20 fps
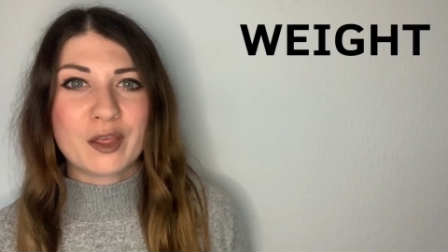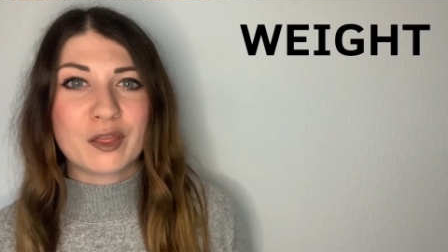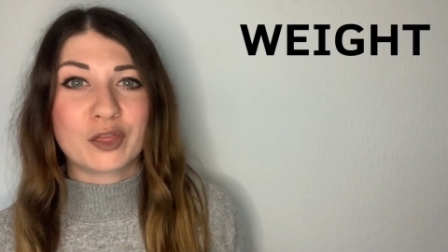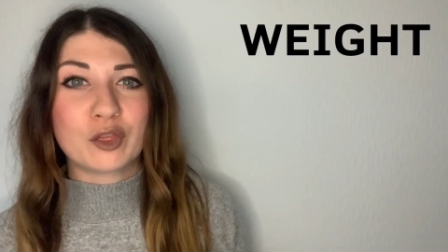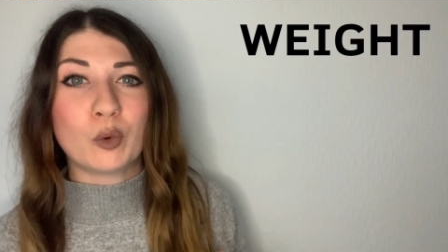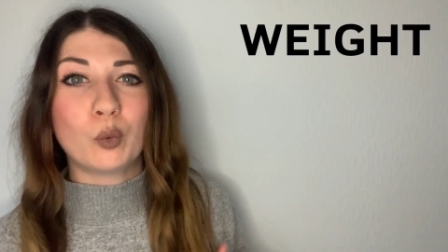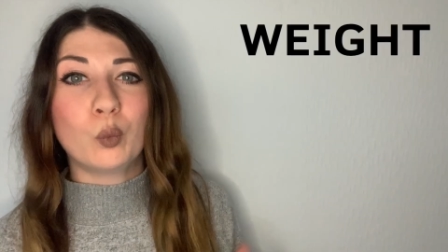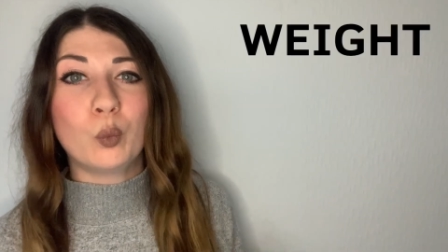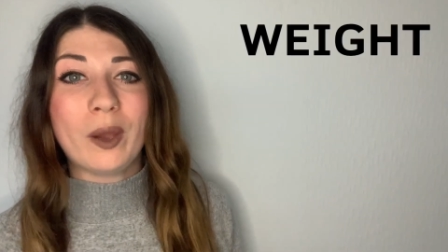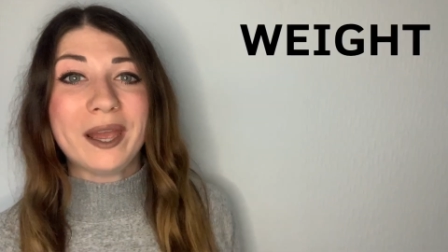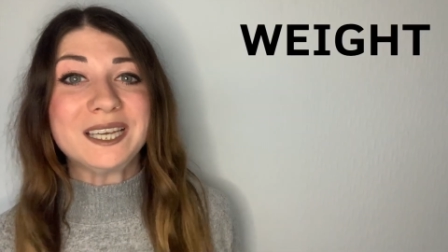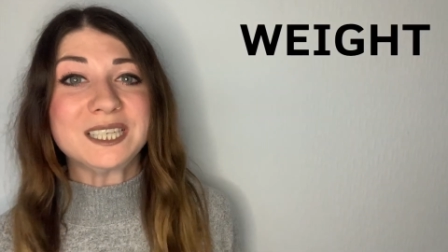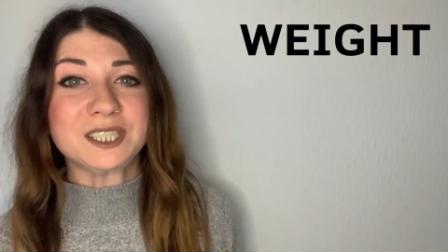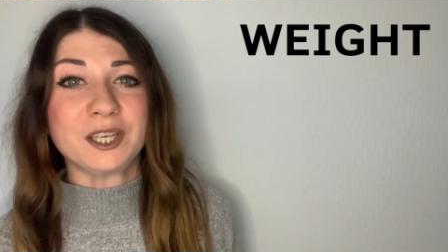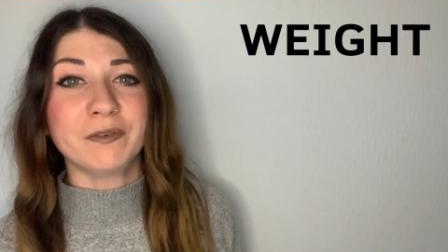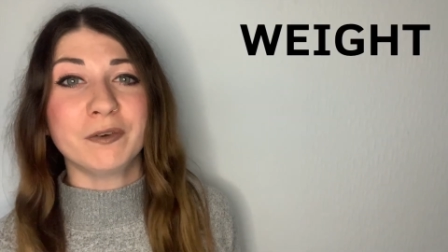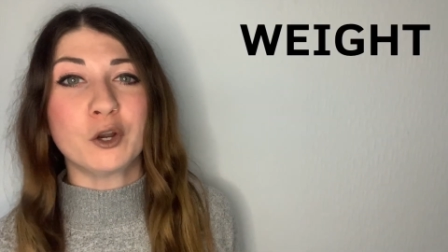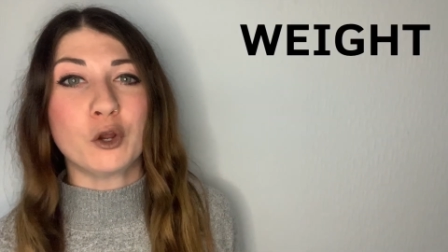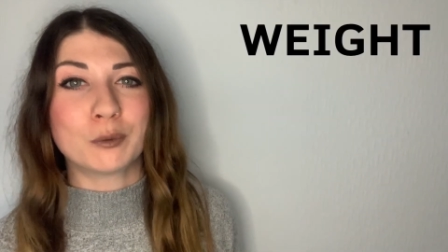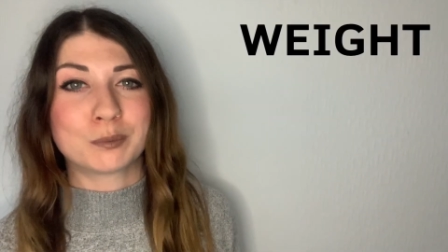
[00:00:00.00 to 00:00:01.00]
The weight of
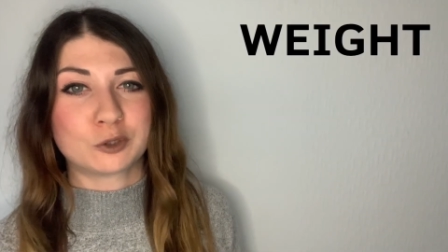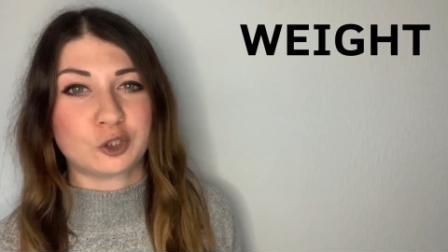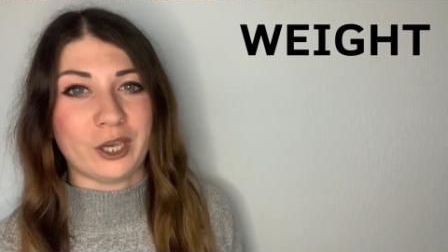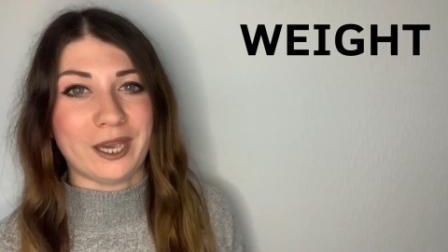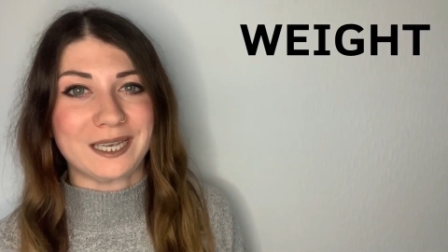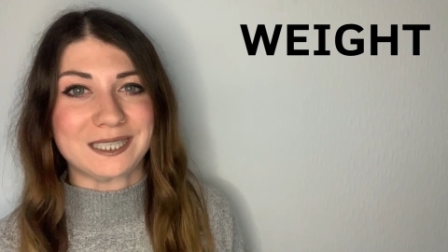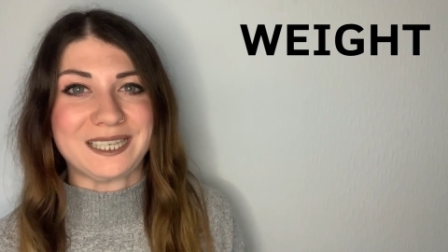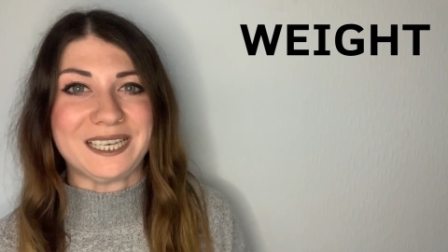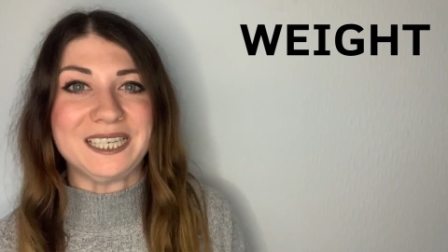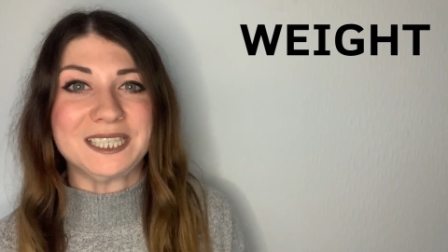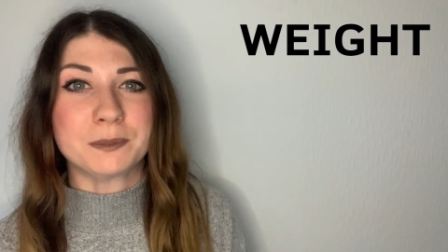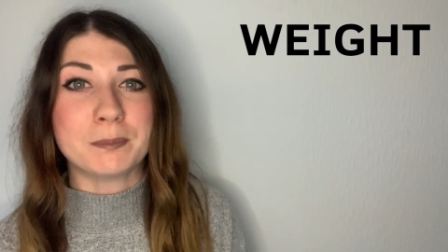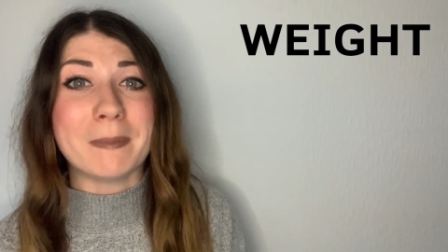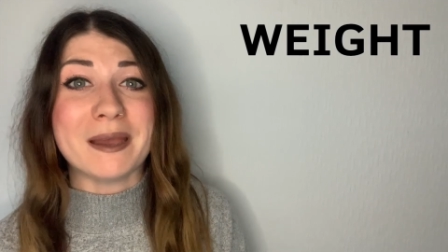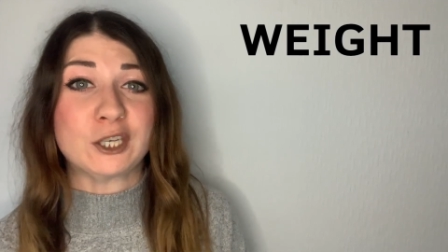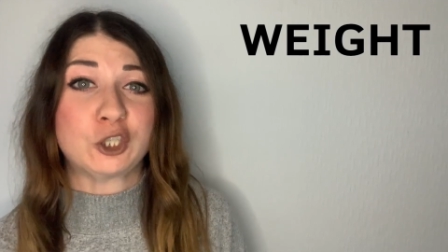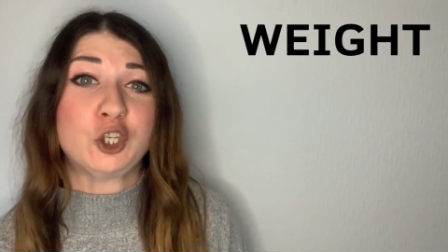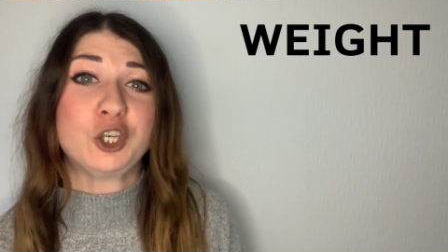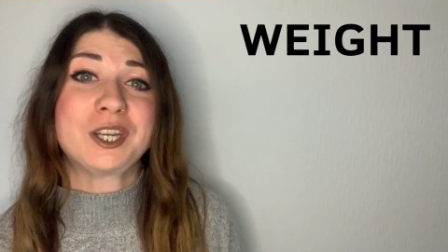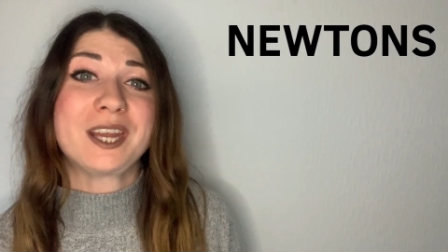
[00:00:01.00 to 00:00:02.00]
an object is
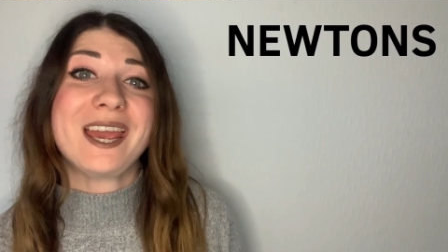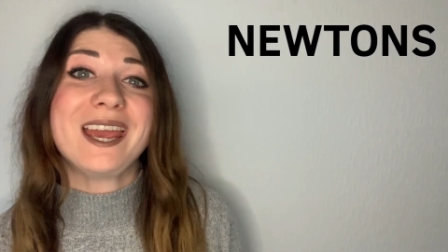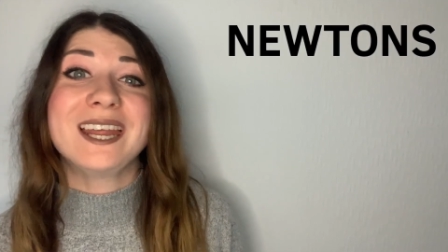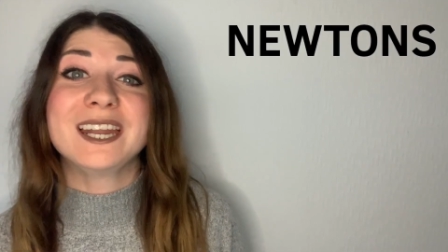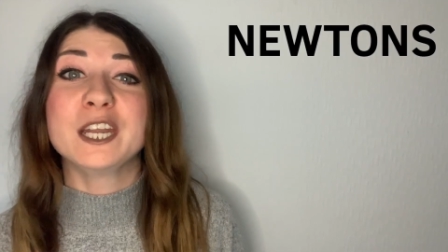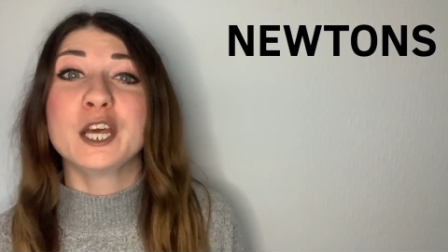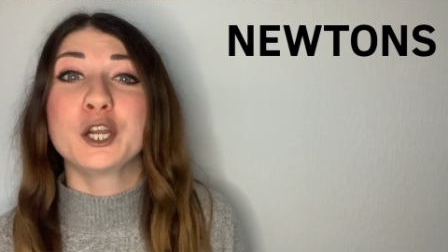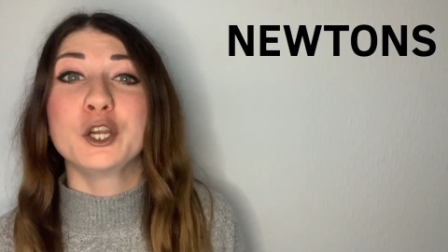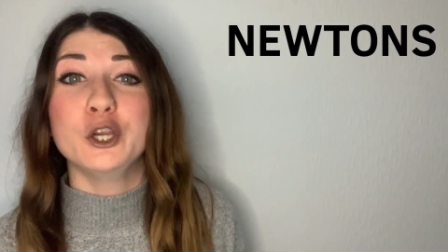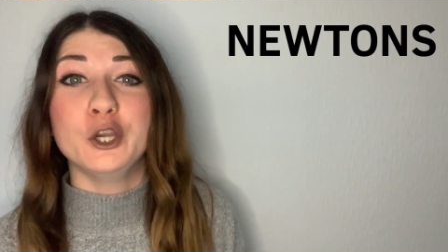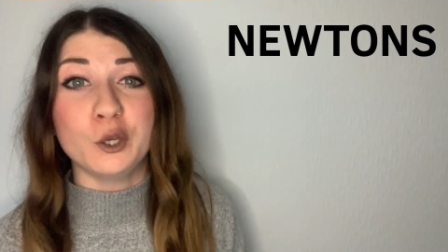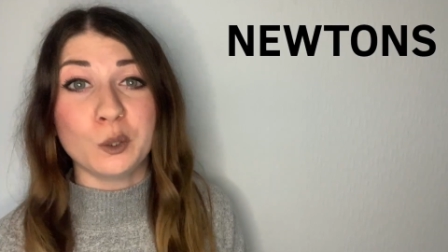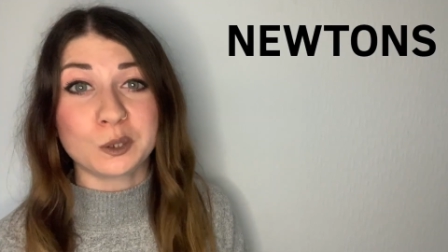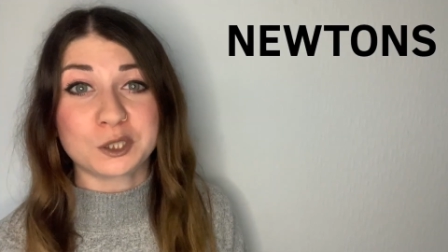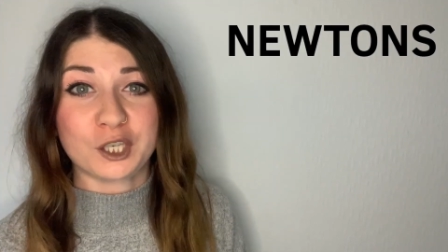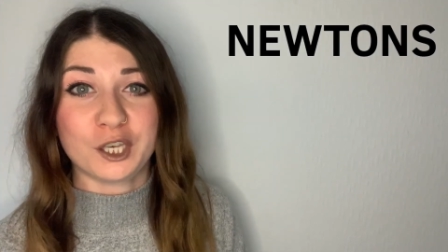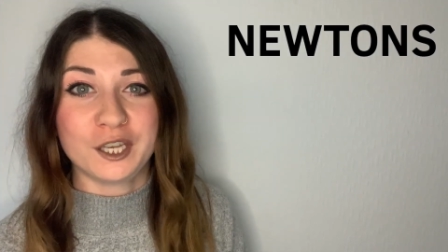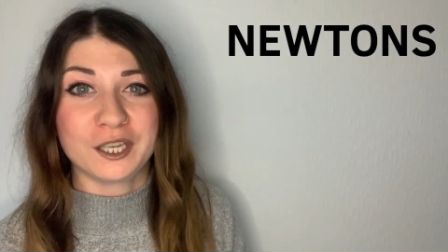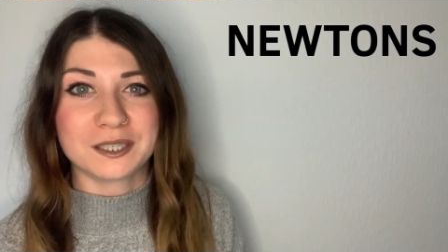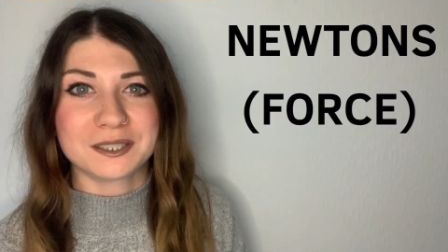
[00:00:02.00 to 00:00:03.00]
measured in
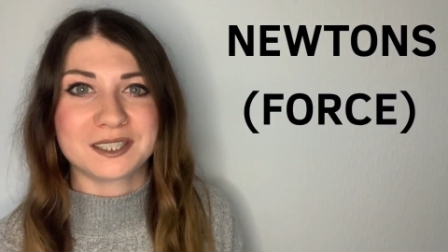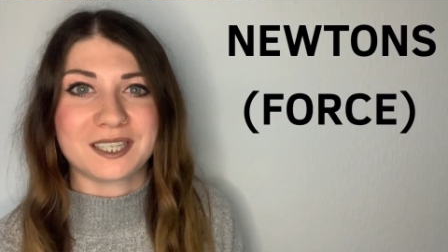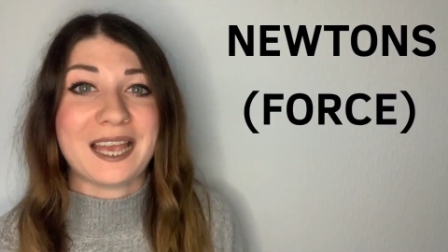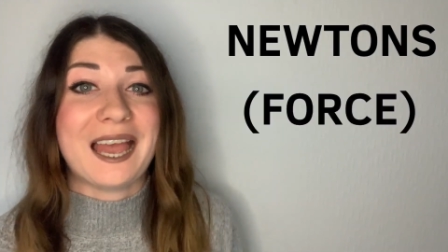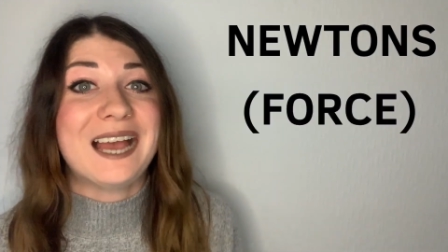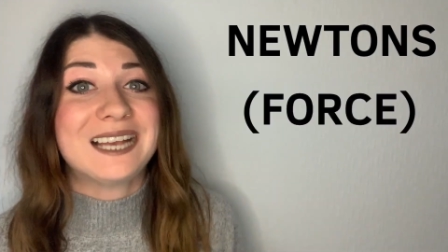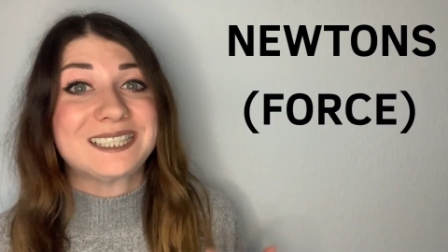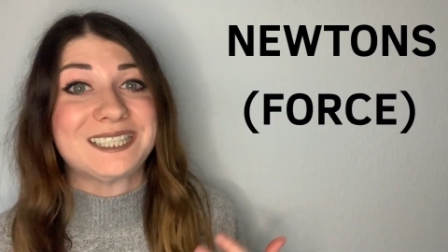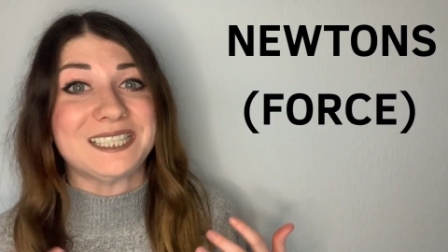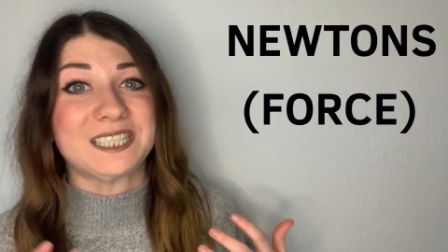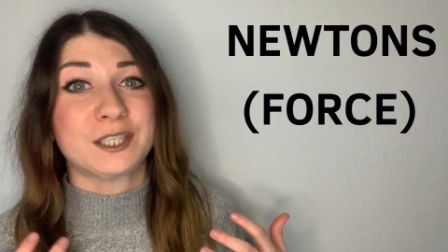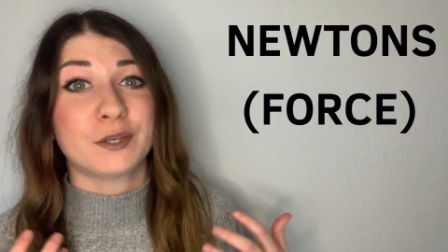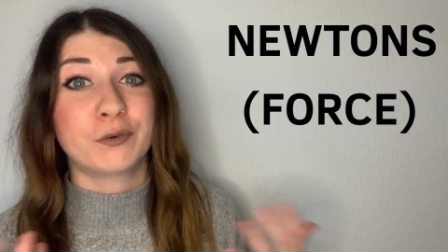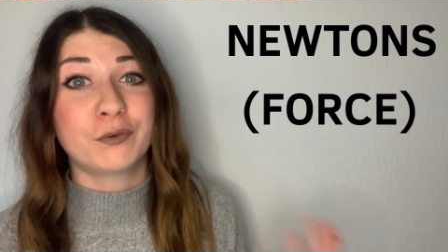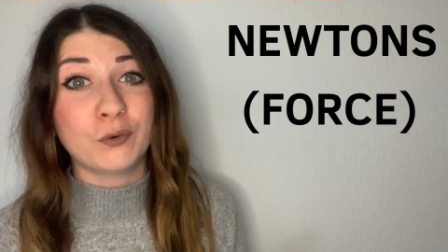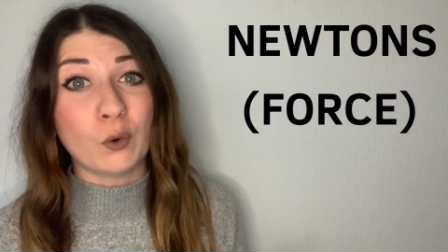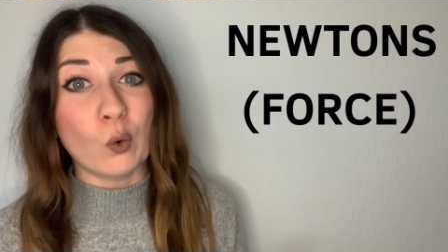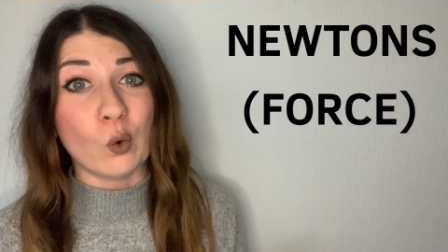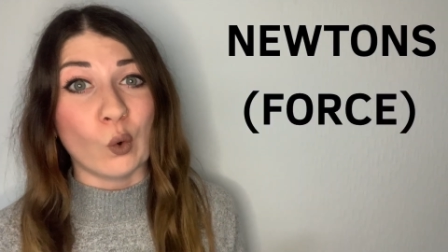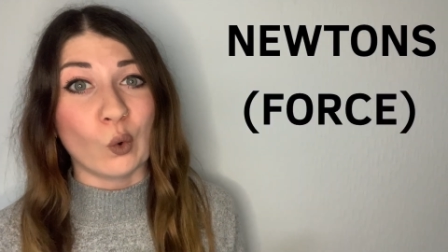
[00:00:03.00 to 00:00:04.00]
newtons as it's a
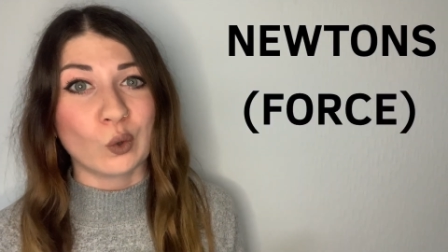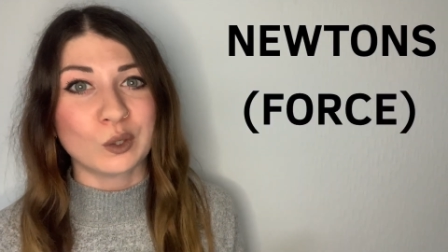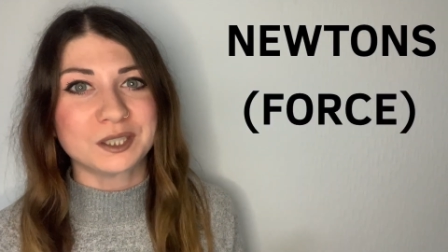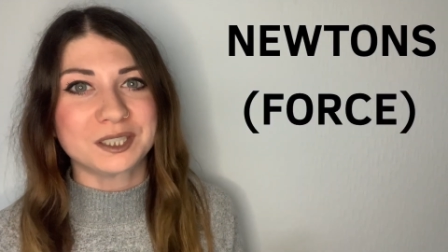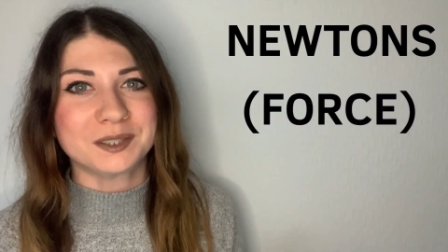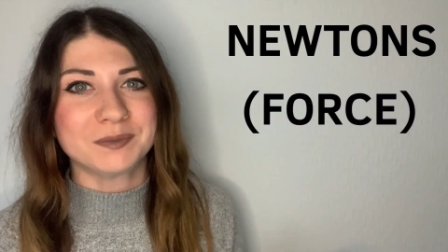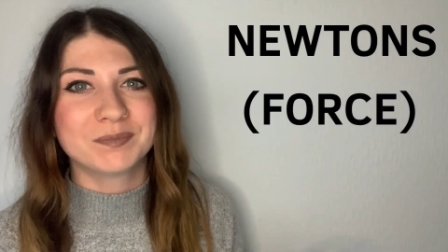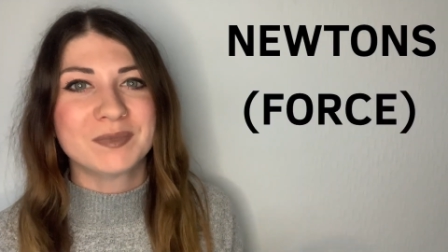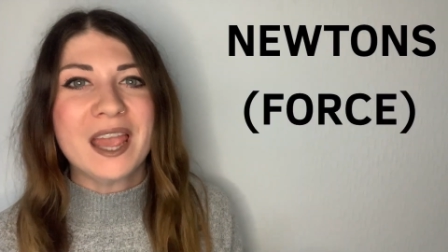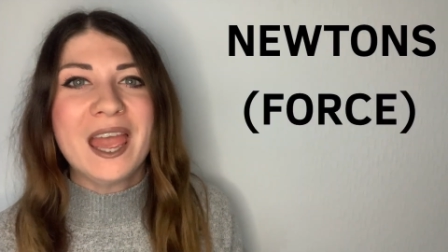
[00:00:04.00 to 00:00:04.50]
force,